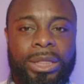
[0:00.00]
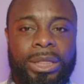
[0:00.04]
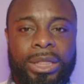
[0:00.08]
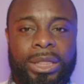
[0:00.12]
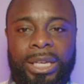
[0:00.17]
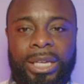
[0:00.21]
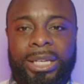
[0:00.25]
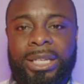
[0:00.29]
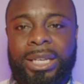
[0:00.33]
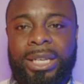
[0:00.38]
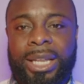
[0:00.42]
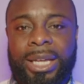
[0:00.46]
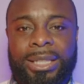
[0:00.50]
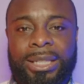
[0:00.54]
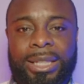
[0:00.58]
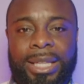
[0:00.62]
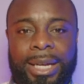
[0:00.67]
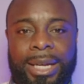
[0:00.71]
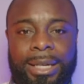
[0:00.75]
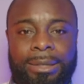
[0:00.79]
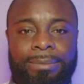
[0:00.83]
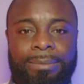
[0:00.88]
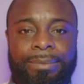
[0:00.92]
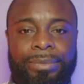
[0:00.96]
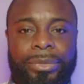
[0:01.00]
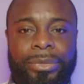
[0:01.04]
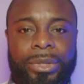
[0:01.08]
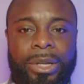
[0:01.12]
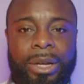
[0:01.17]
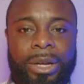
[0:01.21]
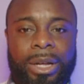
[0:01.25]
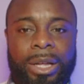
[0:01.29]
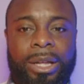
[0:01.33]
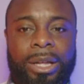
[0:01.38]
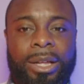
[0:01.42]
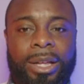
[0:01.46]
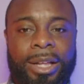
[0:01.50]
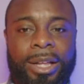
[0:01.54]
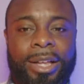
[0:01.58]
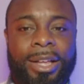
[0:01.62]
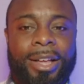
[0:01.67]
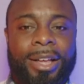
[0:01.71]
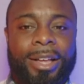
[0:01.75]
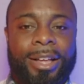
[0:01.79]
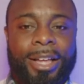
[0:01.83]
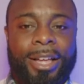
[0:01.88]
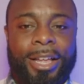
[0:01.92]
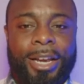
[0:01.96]
think like that
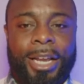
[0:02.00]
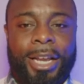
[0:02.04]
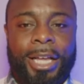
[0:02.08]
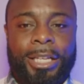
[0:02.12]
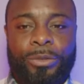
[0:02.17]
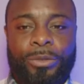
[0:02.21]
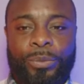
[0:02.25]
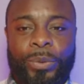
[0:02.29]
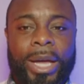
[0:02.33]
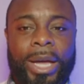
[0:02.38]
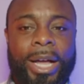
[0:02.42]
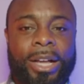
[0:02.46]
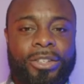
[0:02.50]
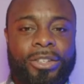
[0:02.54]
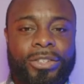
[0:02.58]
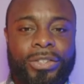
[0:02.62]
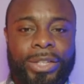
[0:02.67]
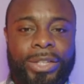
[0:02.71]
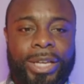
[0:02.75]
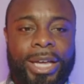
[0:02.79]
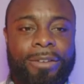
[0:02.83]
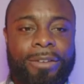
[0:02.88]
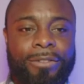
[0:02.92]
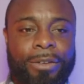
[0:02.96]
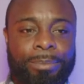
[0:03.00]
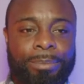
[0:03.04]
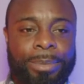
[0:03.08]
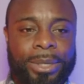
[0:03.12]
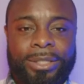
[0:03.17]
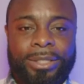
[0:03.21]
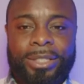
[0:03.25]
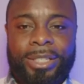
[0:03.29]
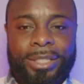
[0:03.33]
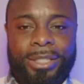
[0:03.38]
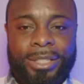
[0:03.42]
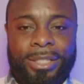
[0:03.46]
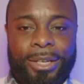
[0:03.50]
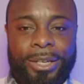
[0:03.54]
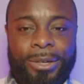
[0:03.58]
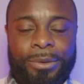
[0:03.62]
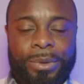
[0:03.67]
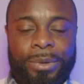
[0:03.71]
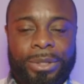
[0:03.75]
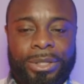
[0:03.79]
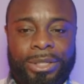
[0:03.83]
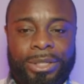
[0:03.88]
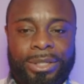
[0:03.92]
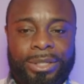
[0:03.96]
unless we actually have a business,
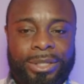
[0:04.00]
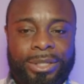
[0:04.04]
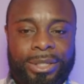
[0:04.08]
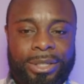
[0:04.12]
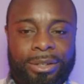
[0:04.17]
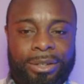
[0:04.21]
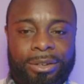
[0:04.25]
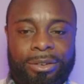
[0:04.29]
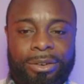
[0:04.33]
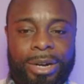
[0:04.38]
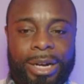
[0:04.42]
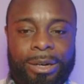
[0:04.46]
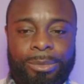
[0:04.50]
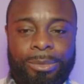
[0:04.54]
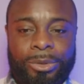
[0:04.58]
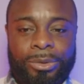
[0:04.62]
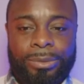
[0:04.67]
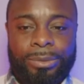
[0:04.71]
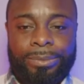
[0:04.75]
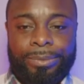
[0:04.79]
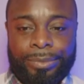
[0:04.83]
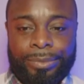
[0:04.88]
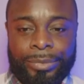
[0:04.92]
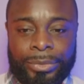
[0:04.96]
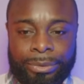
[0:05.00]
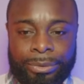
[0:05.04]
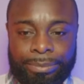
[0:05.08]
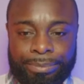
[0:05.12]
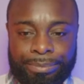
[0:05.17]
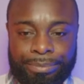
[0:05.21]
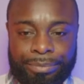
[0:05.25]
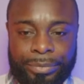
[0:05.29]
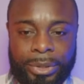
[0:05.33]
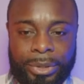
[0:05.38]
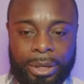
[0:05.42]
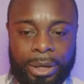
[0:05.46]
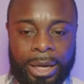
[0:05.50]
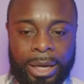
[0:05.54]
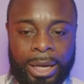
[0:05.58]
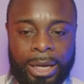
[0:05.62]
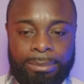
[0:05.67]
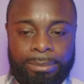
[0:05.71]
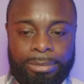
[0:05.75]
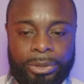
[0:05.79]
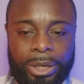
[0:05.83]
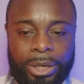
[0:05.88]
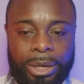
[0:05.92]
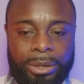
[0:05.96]
which is incredible.
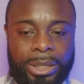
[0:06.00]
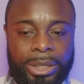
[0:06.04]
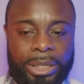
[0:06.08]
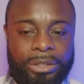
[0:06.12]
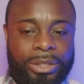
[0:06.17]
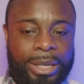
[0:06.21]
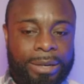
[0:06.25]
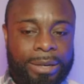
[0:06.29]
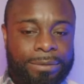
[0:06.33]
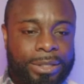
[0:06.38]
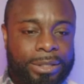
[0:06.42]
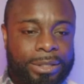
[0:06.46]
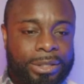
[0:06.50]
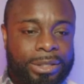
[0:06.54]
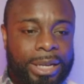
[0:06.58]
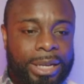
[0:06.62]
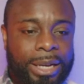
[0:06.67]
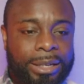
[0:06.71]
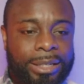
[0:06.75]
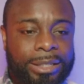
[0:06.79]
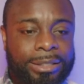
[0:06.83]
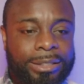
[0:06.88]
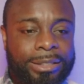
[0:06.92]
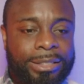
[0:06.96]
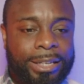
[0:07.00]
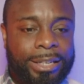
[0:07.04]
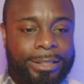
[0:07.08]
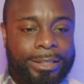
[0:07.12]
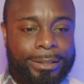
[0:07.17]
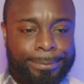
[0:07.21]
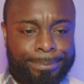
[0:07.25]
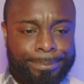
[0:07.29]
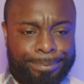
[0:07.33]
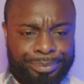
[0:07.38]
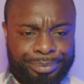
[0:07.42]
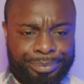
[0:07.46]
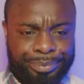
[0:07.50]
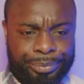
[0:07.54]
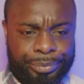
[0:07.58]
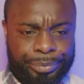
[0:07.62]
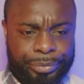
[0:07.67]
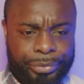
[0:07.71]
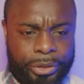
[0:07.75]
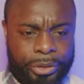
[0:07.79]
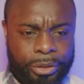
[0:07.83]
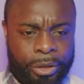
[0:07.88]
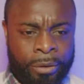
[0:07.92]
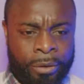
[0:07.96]
Charles H. Duffs II says,
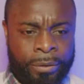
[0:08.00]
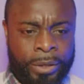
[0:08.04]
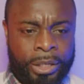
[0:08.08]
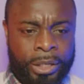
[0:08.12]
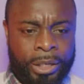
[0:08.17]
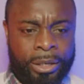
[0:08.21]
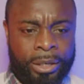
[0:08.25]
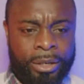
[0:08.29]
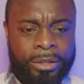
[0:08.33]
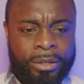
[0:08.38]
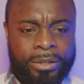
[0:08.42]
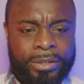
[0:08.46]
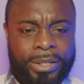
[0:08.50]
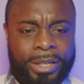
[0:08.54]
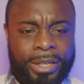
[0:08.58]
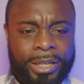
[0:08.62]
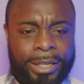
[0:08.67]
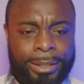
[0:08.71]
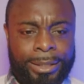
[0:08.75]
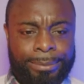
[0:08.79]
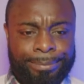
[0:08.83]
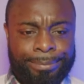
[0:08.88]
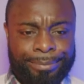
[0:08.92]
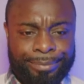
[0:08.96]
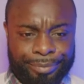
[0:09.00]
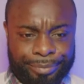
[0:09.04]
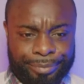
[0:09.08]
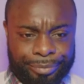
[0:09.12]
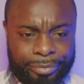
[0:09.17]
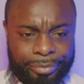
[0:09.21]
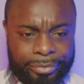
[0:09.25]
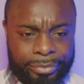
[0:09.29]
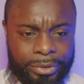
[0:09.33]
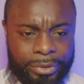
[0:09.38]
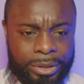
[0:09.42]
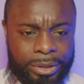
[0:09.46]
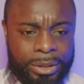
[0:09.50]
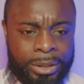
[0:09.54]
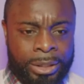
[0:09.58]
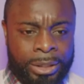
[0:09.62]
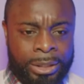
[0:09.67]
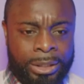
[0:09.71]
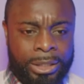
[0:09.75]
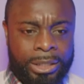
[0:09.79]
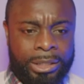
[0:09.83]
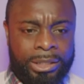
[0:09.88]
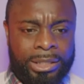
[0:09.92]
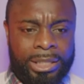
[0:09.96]
over the years,
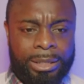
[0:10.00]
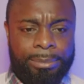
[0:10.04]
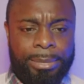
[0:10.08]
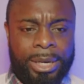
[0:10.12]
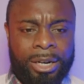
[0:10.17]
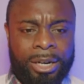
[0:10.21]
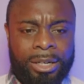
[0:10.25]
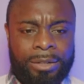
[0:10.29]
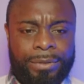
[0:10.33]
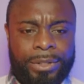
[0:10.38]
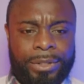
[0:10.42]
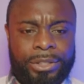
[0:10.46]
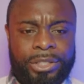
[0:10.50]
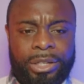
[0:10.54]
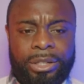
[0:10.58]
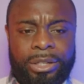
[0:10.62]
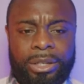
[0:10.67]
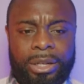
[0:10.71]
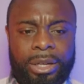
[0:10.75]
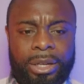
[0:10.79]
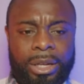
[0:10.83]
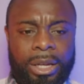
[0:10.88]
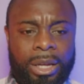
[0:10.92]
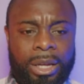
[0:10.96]
DC, Maryland, Virginia